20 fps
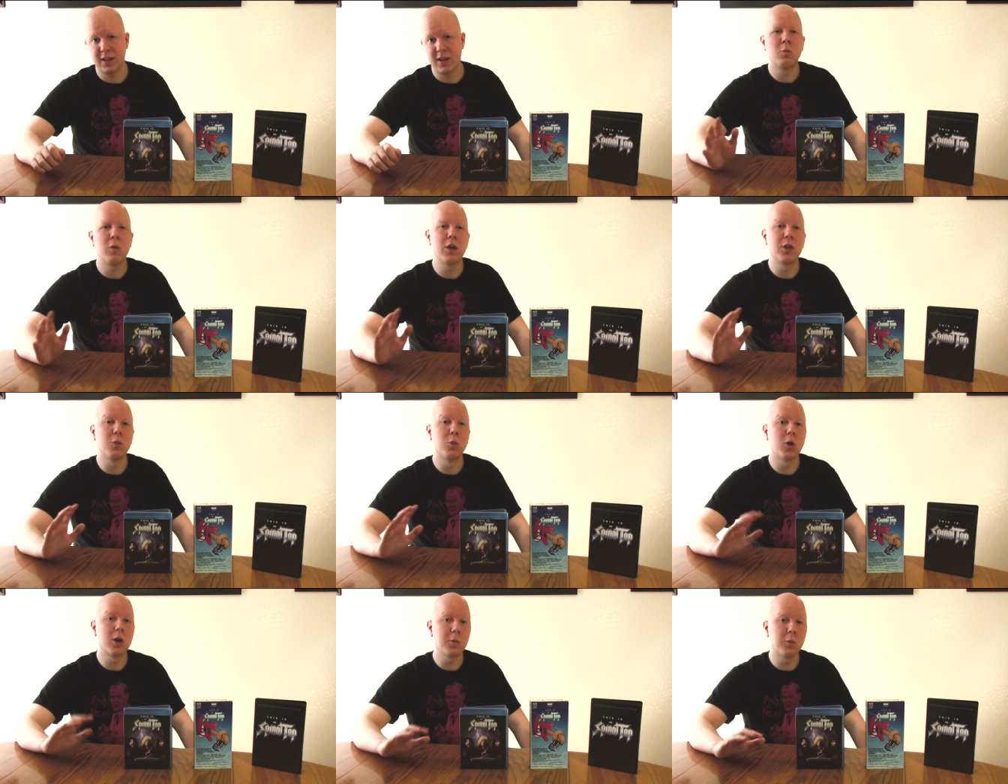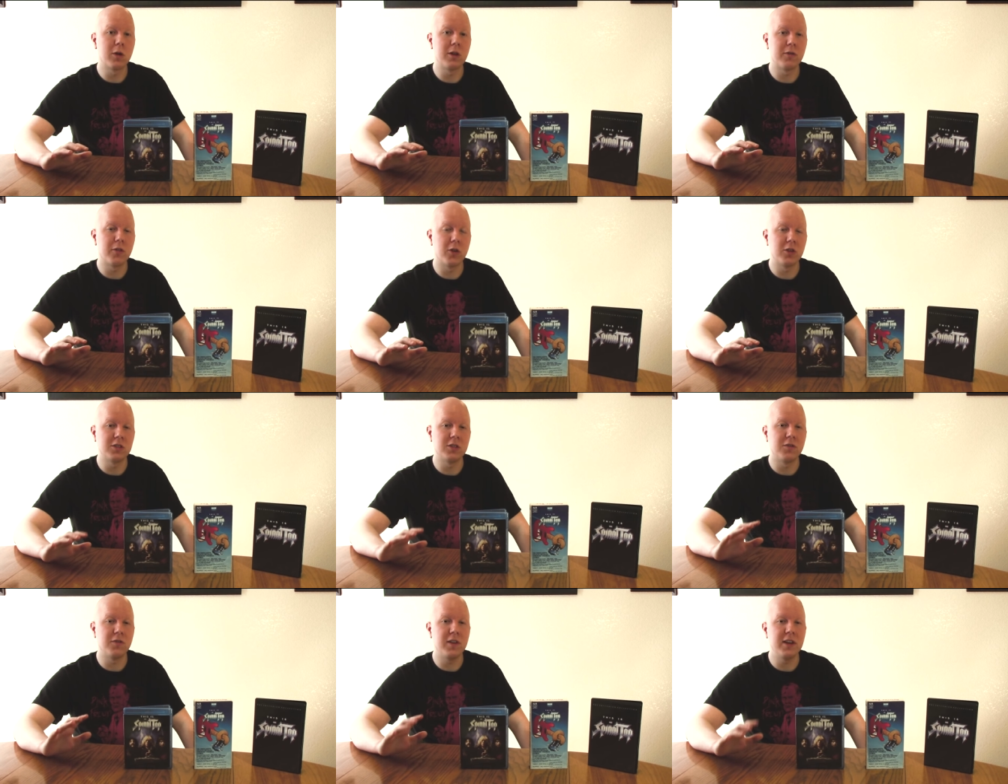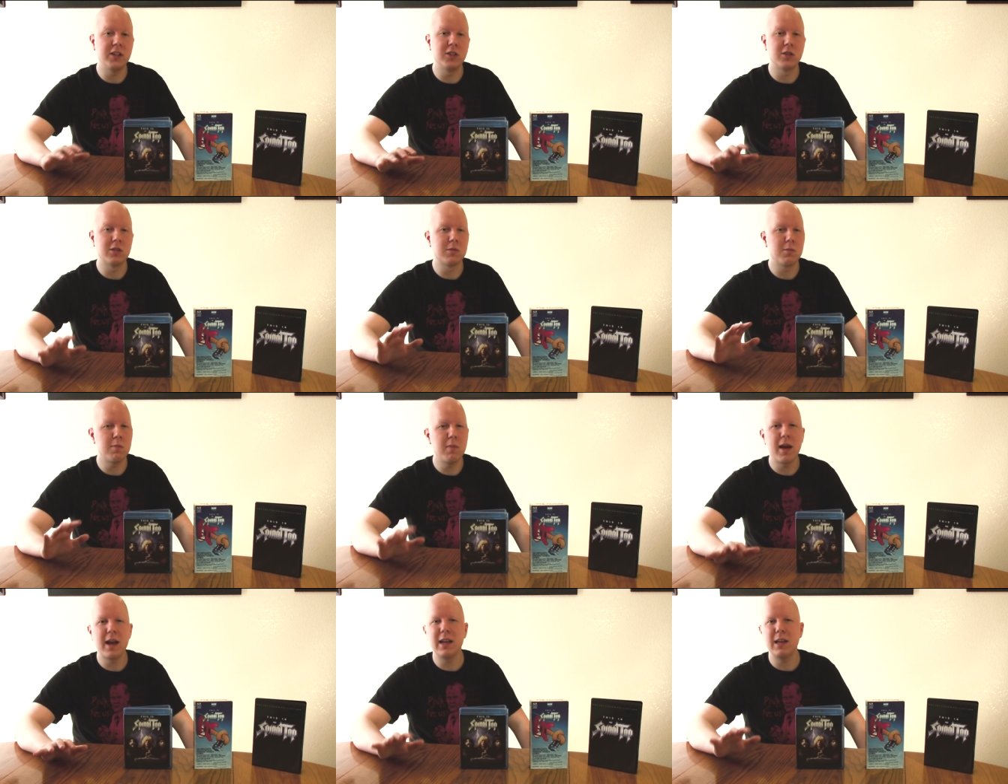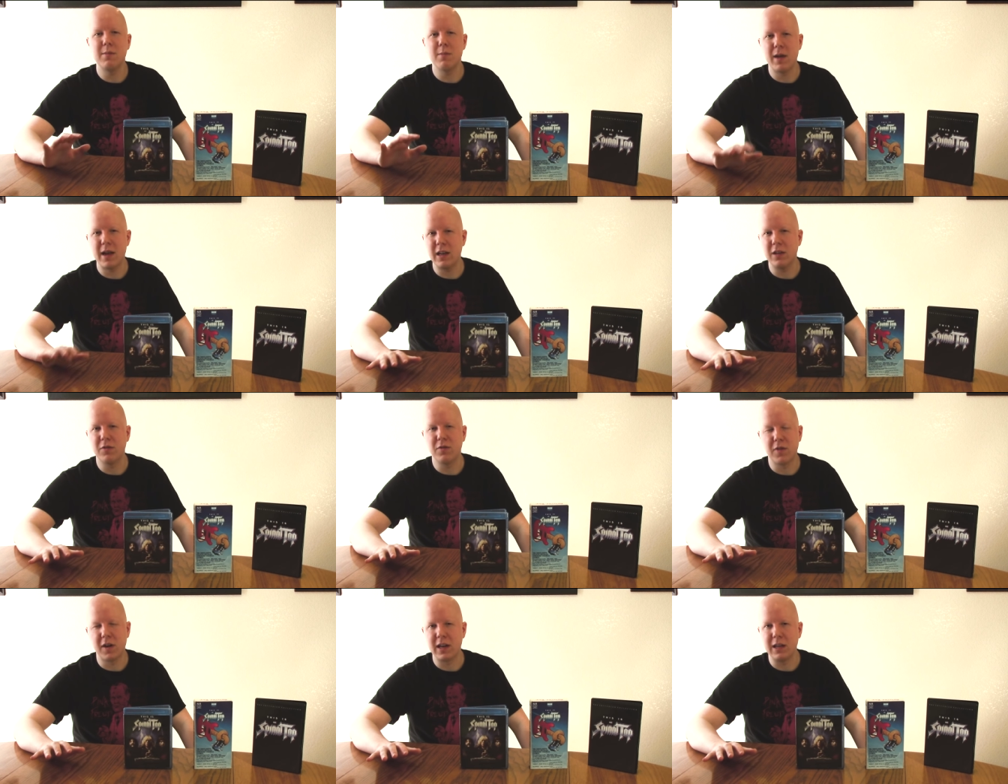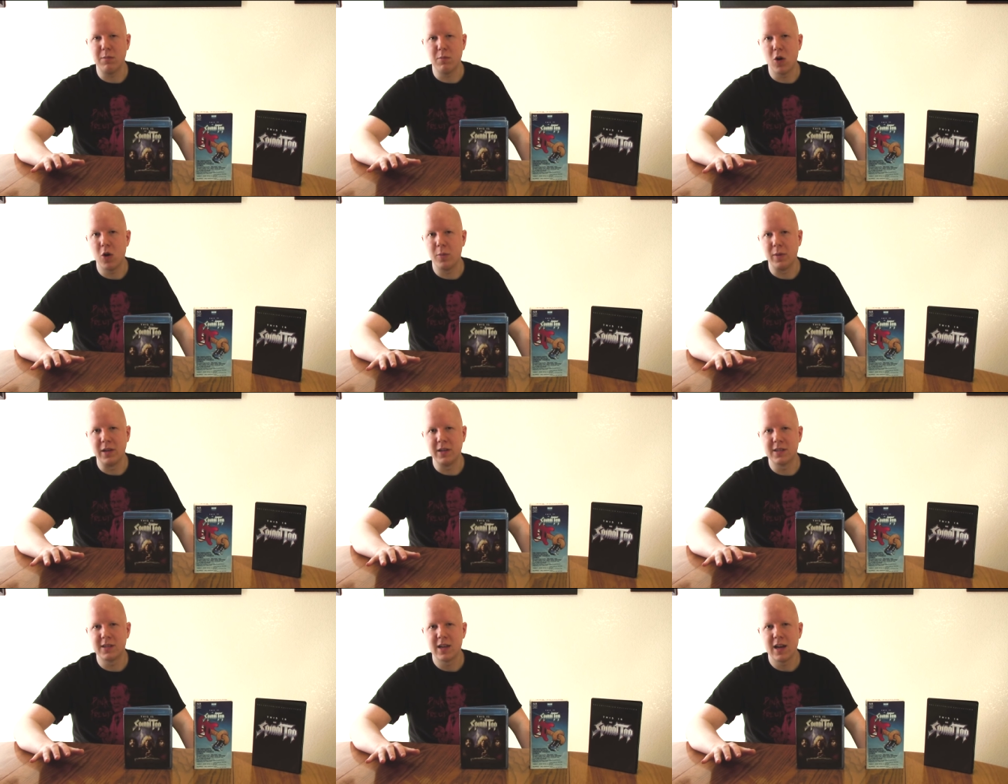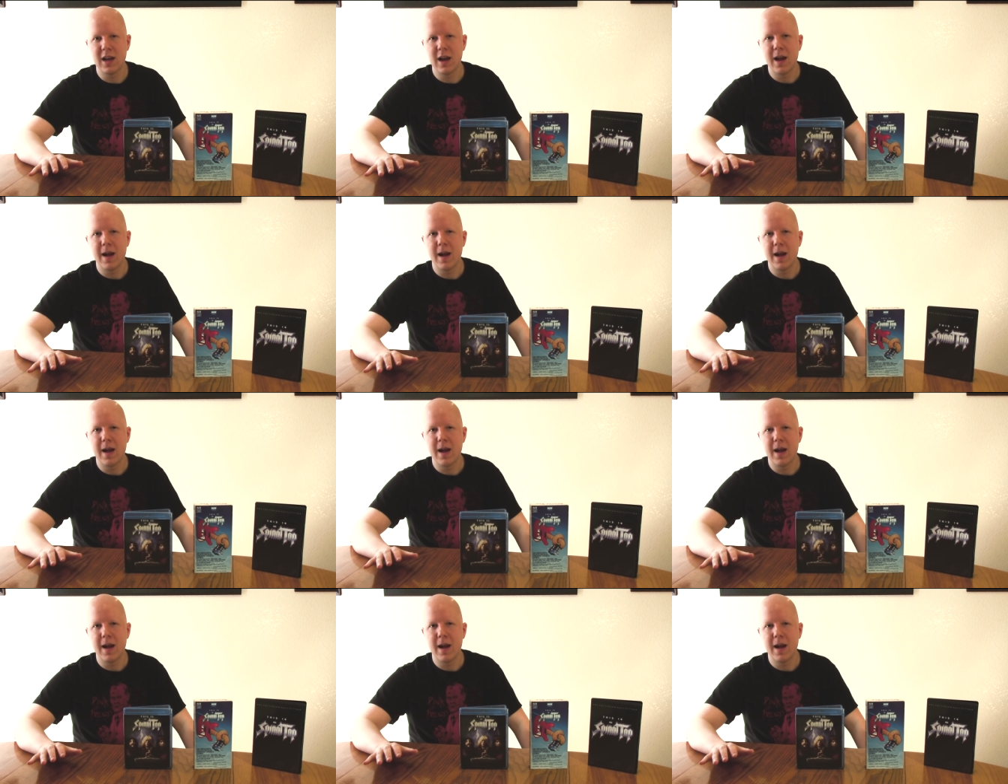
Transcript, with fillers: While the workprint version features many, many funny moments,